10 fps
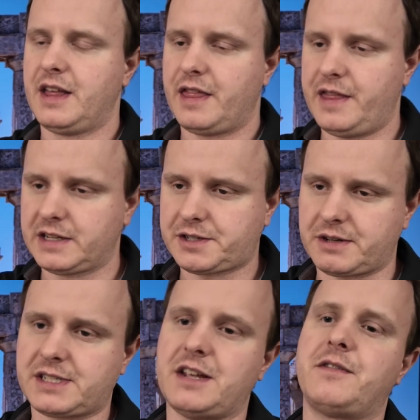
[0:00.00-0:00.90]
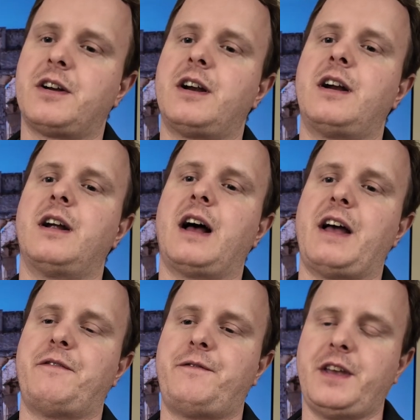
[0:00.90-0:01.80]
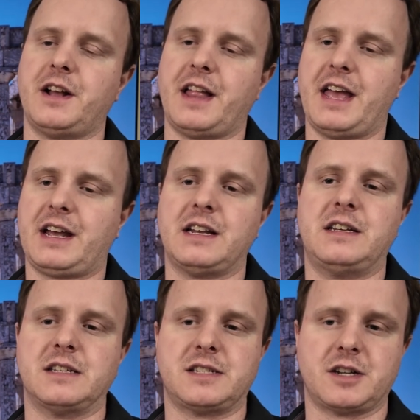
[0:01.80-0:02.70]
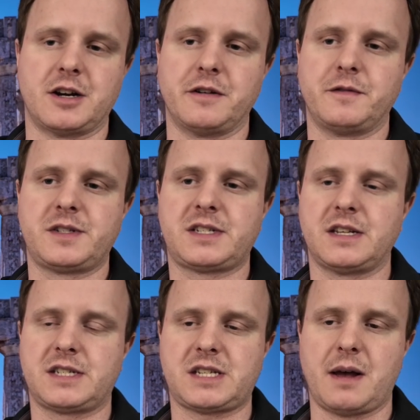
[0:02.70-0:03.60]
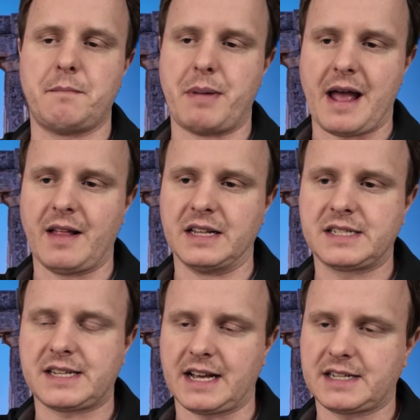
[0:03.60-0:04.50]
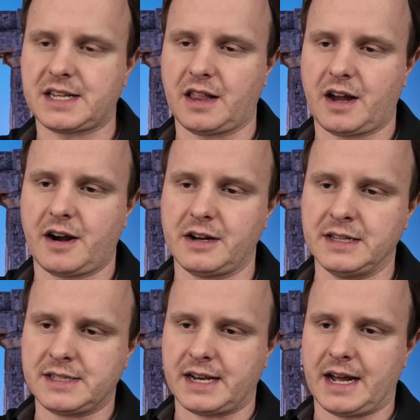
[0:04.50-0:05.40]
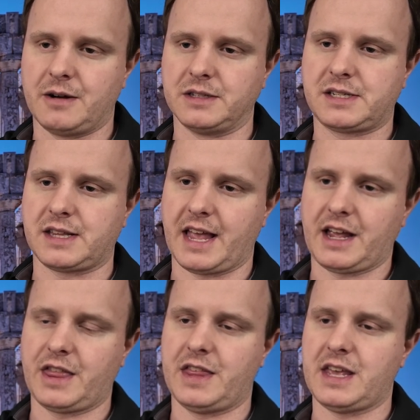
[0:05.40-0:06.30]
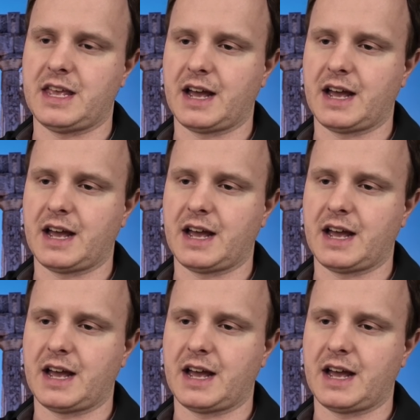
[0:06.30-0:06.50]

this receiver I feel like deserves some balanced XLR ins and outs like the